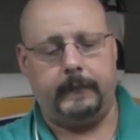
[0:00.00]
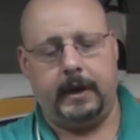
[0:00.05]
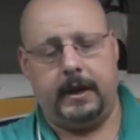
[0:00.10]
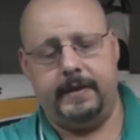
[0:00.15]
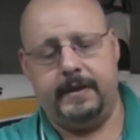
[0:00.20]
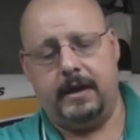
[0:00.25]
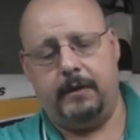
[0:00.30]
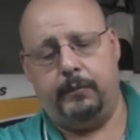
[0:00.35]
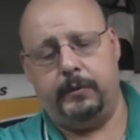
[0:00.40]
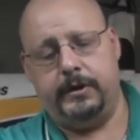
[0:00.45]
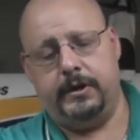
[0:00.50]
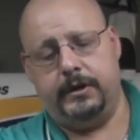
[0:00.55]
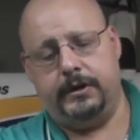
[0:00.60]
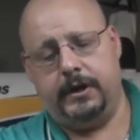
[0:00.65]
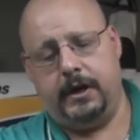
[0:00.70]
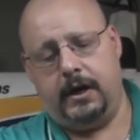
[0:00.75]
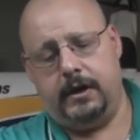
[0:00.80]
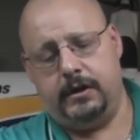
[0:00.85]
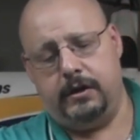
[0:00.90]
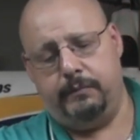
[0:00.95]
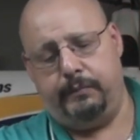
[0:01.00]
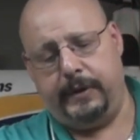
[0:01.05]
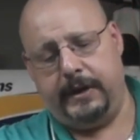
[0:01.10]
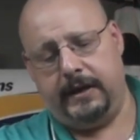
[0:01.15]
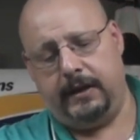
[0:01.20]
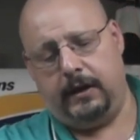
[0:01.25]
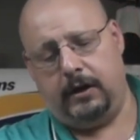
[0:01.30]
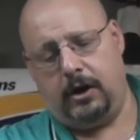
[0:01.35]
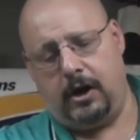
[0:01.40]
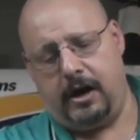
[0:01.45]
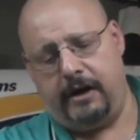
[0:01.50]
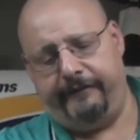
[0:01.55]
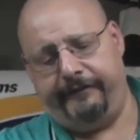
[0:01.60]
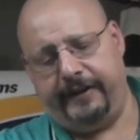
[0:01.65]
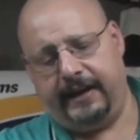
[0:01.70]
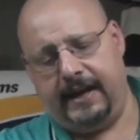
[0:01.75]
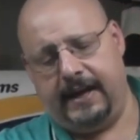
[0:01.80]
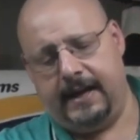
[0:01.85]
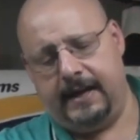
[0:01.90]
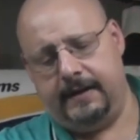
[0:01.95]
And then when you're done, you peel it off
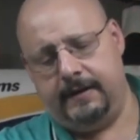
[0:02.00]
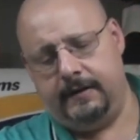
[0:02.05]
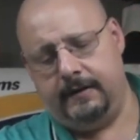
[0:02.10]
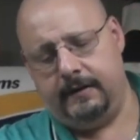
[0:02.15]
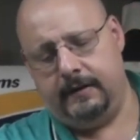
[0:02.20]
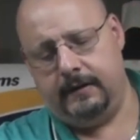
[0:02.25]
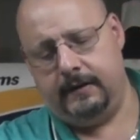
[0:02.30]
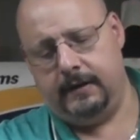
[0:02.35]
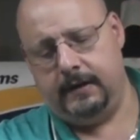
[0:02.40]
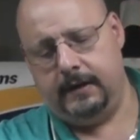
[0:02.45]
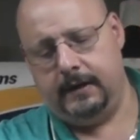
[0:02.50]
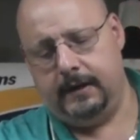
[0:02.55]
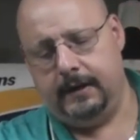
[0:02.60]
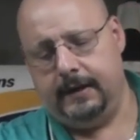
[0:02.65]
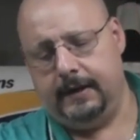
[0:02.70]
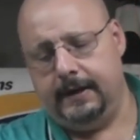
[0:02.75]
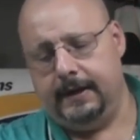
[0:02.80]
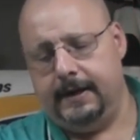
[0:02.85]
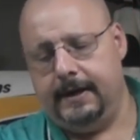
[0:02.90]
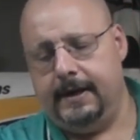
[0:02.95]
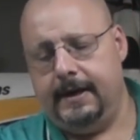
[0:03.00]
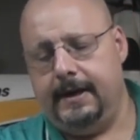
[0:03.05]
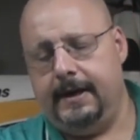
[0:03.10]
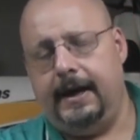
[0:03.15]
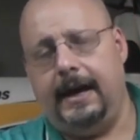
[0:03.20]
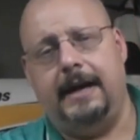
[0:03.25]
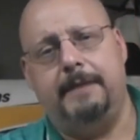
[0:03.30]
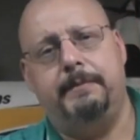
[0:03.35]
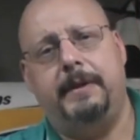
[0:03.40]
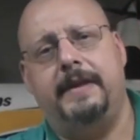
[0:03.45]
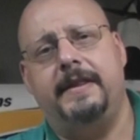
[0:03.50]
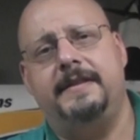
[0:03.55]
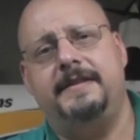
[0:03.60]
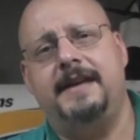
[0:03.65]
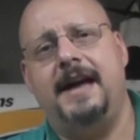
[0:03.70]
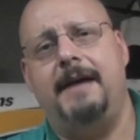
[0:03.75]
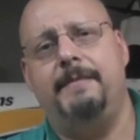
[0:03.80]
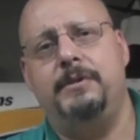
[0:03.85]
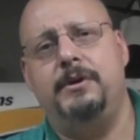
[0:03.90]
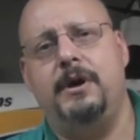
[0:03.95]
again, and by the
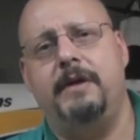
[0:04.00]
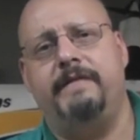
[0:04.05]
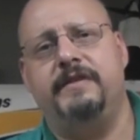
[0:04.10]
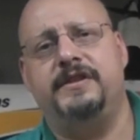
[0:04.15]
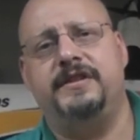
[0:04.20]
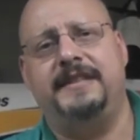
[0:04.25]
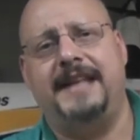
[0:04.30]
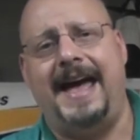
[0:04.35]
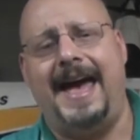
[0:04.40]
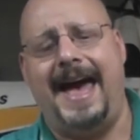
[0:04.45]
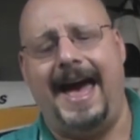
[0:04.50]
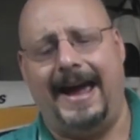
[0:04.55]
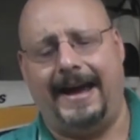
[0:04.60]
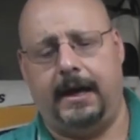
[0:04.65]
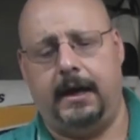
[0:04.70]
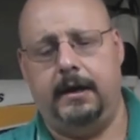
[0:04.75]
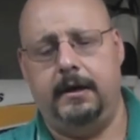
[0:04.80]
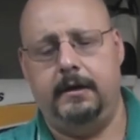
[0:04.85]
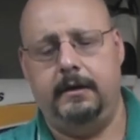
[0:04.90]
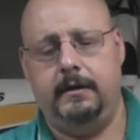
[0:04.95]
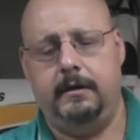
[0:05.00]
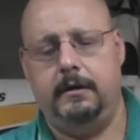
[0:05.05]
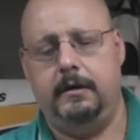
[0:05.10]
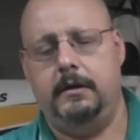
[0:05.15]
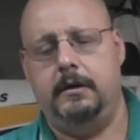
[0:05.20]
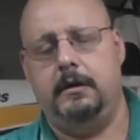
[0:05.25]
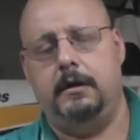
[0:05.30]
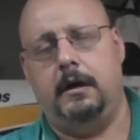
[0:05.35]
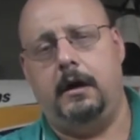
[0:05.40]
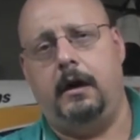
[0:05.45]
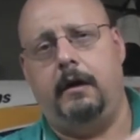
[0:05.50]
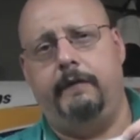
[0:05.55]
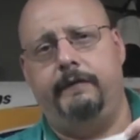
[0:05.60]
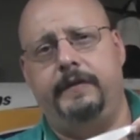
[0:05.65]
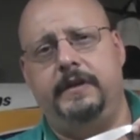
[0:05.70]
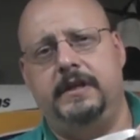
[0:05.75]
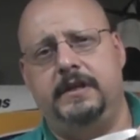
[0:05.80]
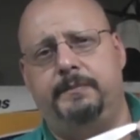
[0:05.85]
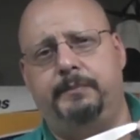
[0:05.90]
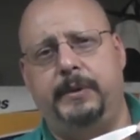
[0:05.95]
time you have a stack of
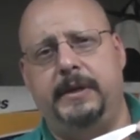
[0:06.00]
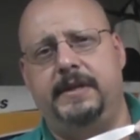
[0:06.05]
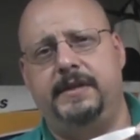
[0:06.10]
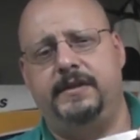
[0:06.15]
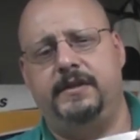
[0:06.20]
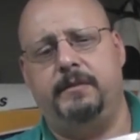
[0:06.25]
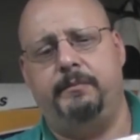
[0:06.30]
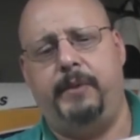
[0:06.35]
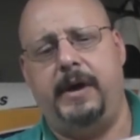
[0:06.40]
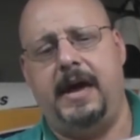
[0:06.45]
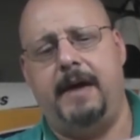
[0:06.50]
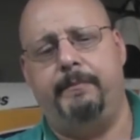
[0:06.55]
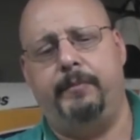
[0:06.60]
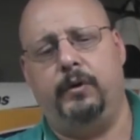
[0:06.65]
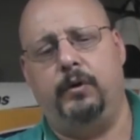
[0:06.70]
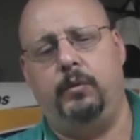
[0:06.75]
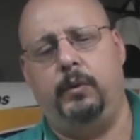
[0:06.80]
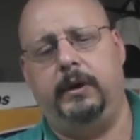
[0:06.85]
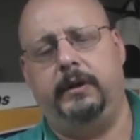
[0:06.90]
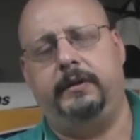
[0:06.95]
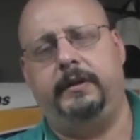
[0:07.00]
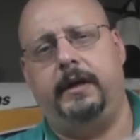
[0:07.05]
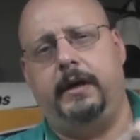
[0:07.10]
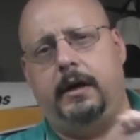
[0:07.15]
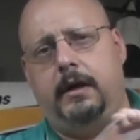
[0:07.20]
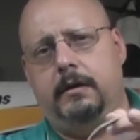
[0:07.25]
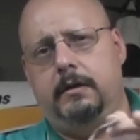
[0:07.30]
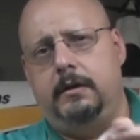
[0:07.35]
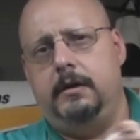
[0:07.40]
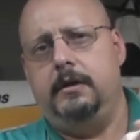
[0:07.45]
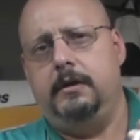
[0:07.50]
these pieces of paper with their